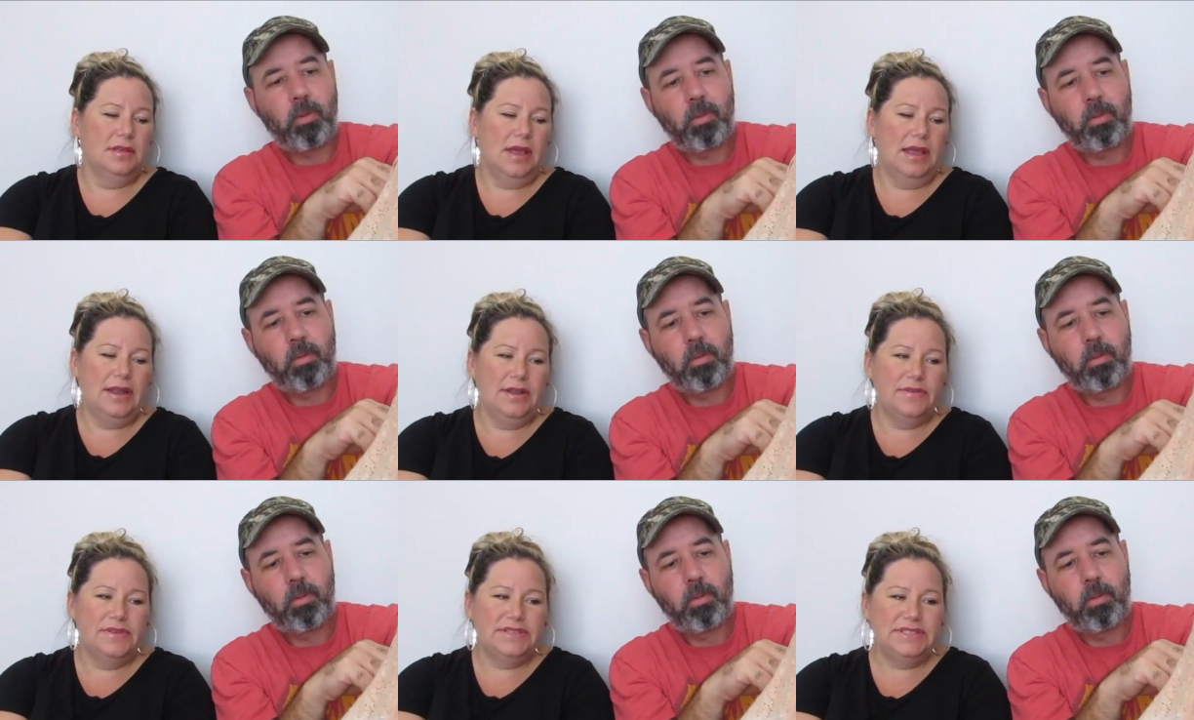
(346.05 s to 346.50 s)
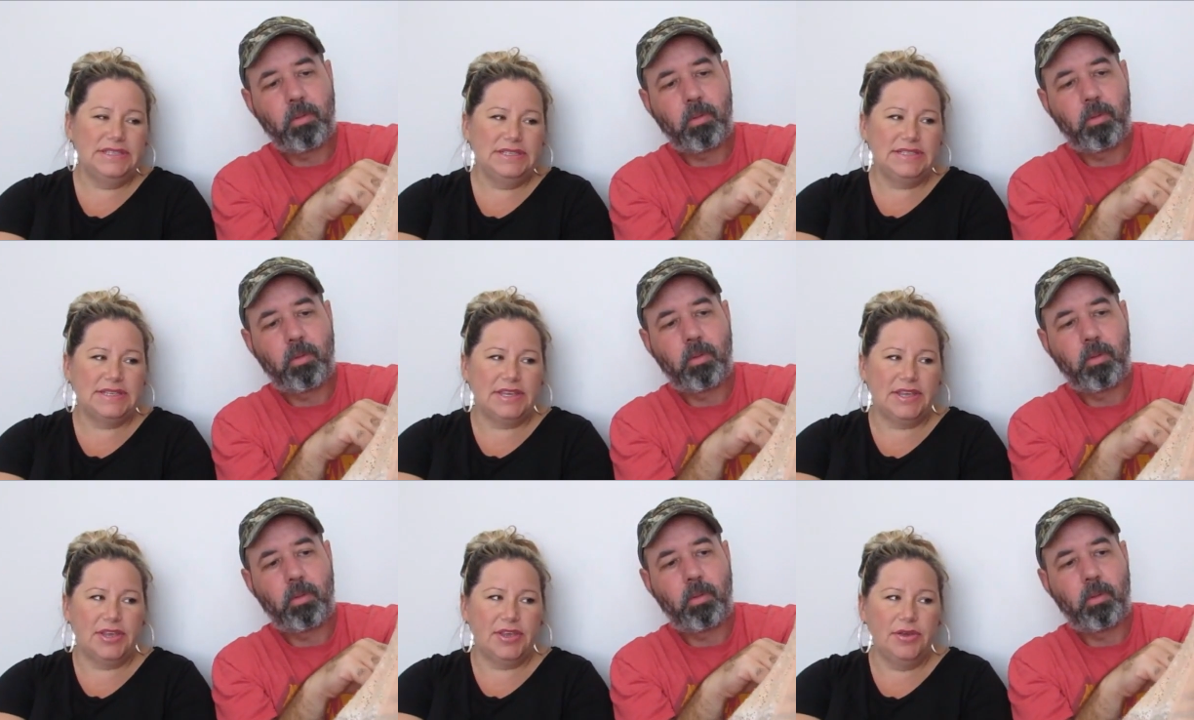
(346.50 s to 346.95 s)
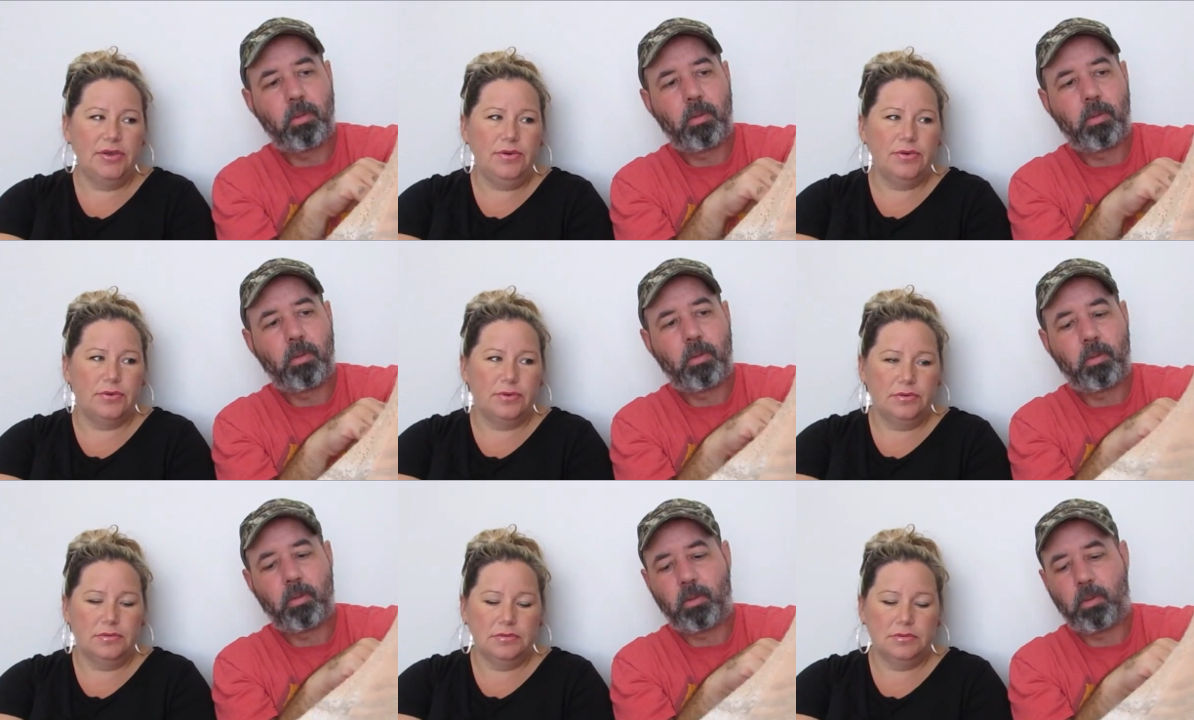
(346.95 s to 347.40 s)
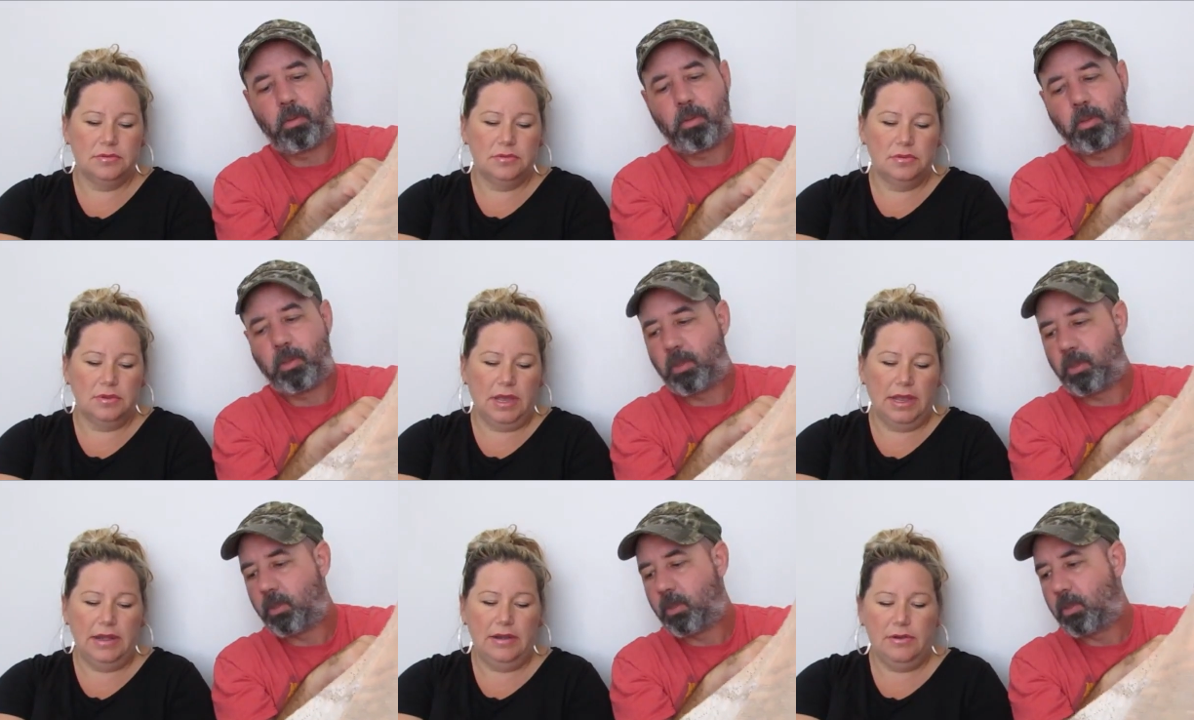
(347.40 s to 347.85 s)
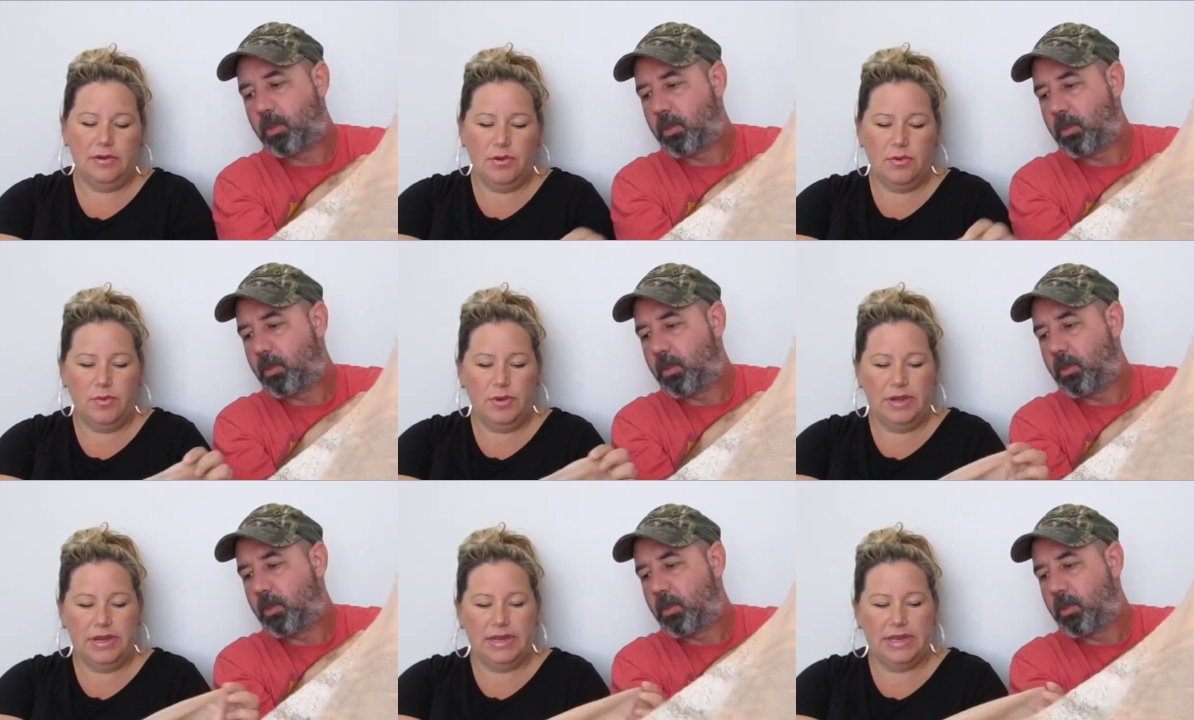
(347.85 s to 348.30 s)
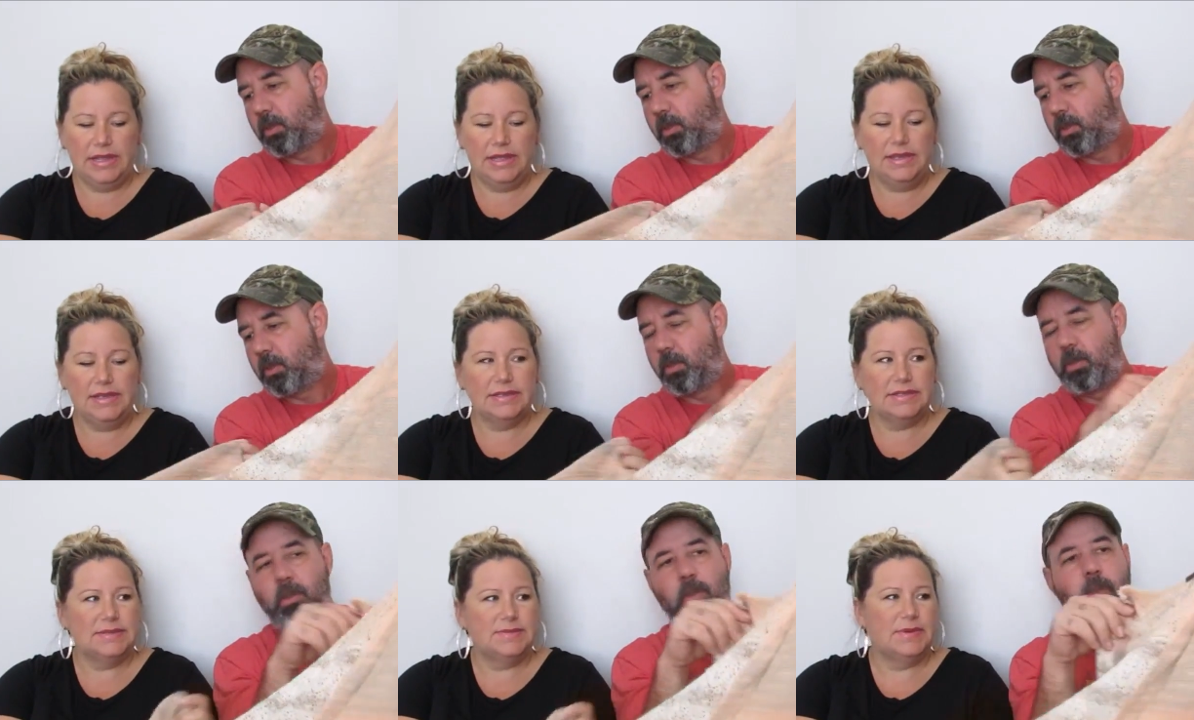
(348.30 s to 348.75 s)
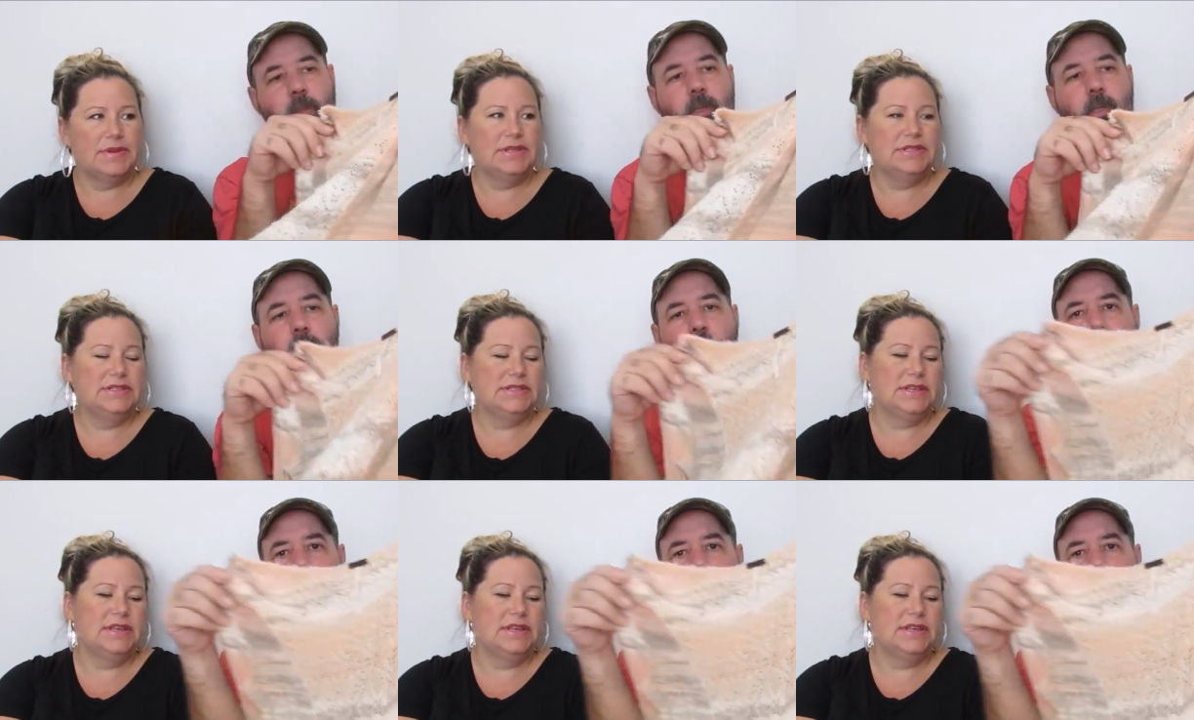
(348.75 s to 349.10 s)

Speaker 1: I know. This is cute. I don't know what it is, but it's